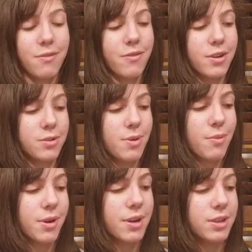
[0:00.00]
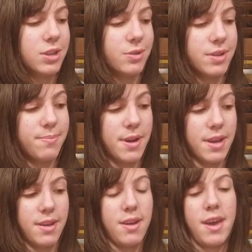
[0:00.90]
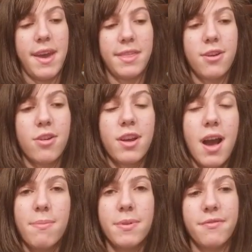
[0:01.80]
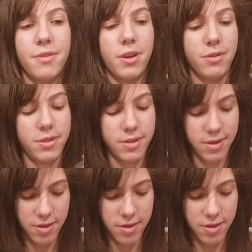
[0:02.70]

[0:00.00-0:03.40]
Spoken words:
first what we're going to do is put 1/3 cup of oats.